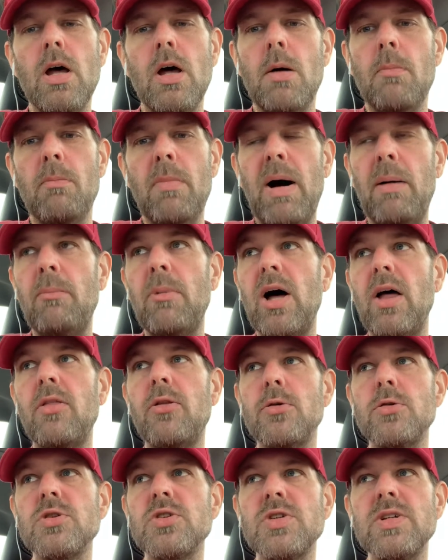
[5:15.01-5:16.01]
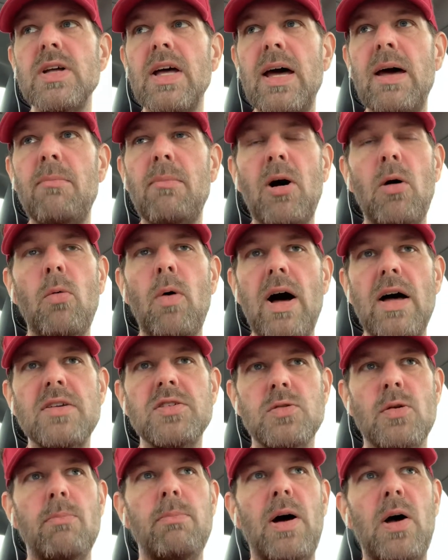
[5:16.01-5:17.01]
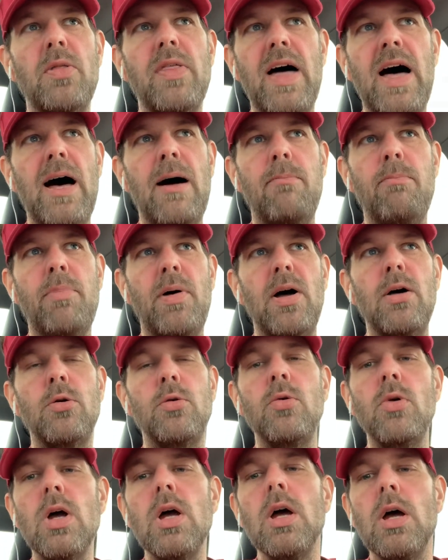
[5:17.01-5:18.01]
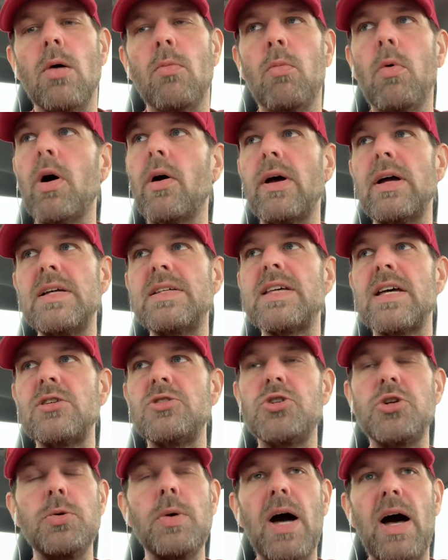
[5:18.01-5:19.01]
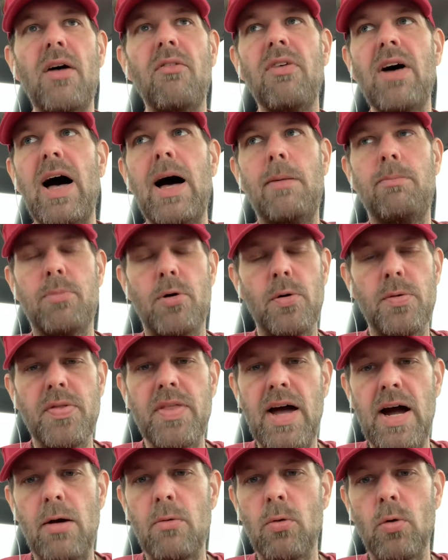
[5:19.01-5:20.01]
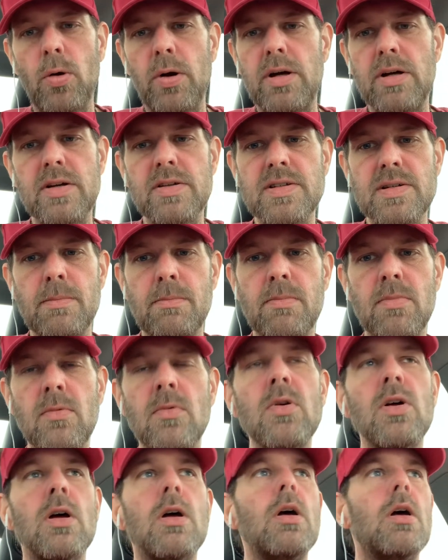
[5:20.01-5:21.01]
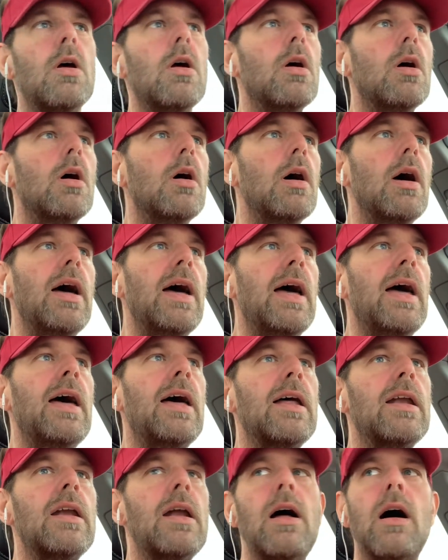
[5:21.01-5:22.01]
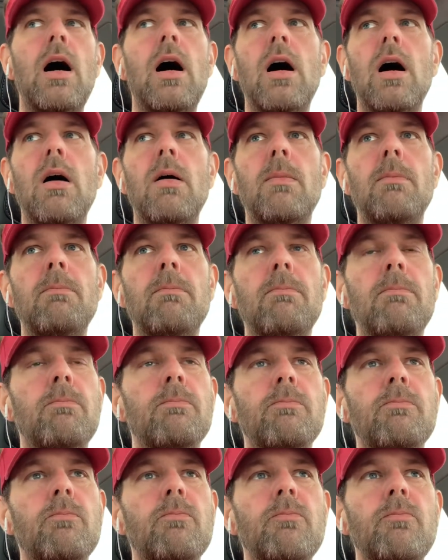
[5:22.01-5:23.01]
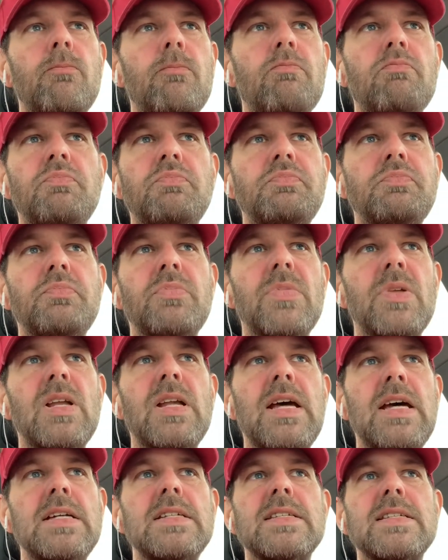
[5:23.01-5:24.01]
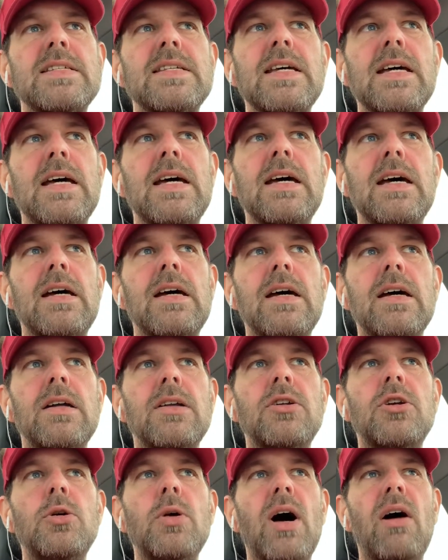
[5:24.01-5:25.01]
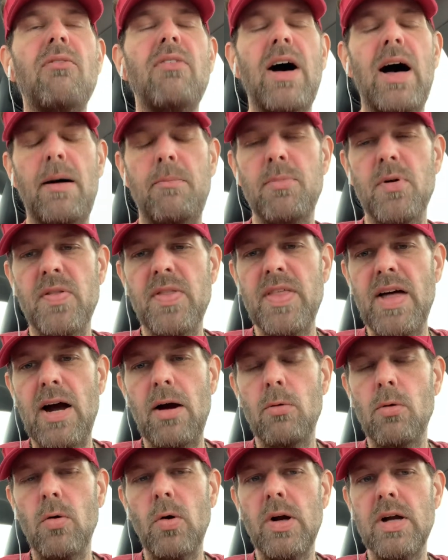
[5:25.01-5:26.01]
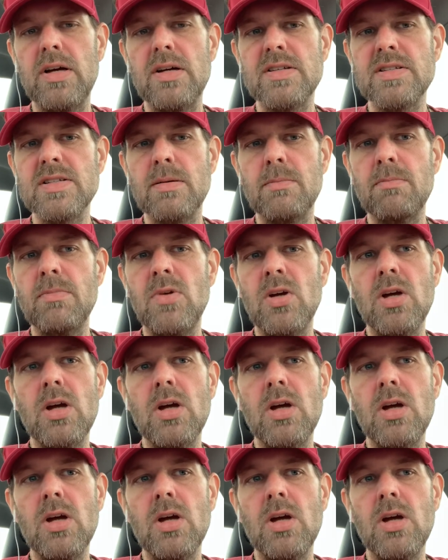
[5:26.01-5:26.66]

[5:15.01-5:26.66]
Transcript: my mother's and my wife's are both hypo. Well, he says you have hyperthyroidism. And he said you have hyperthyroidism